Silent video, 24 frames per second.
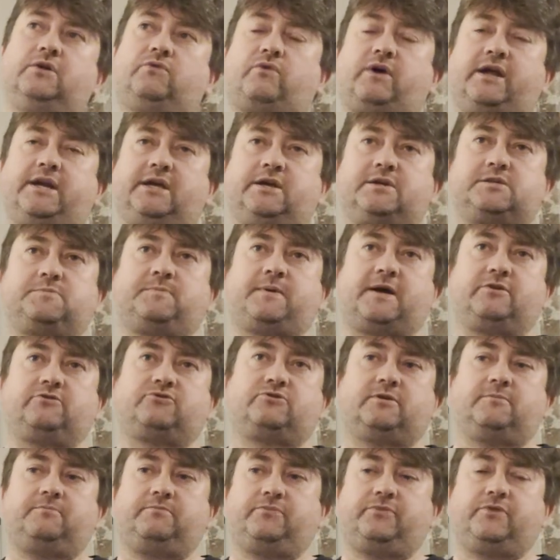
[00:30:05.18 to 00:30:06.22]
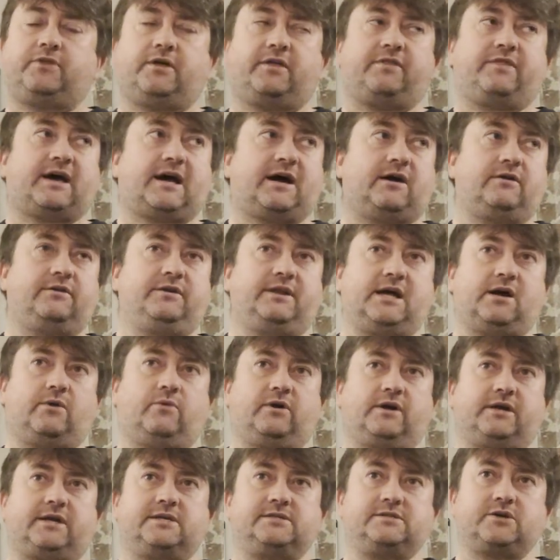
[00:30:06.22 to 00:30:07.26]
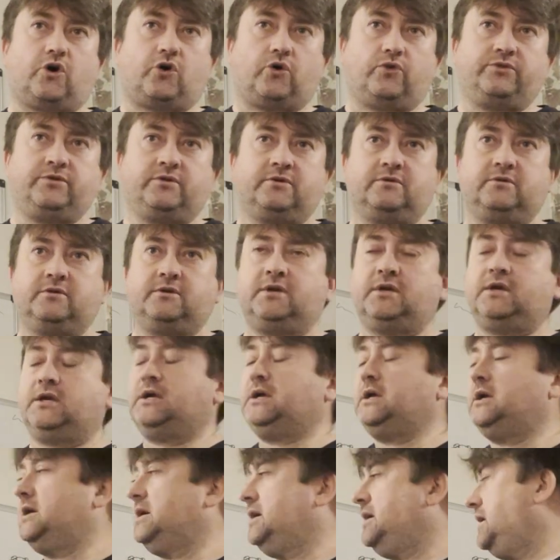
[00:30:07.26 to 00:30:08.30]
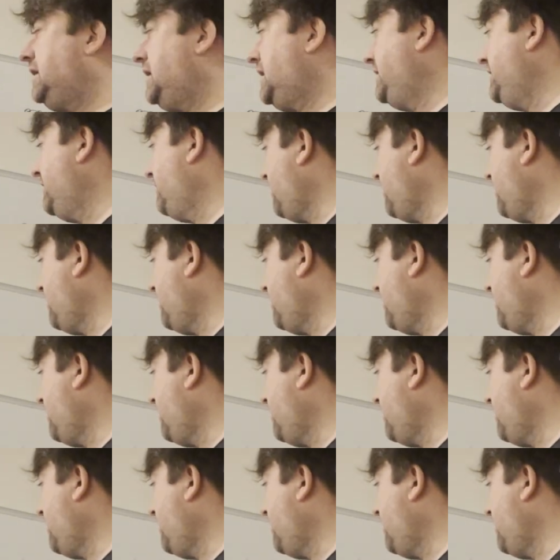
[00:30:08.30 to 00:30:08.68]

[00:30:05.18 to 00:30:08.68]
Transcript: radio spectrum that that network is on. And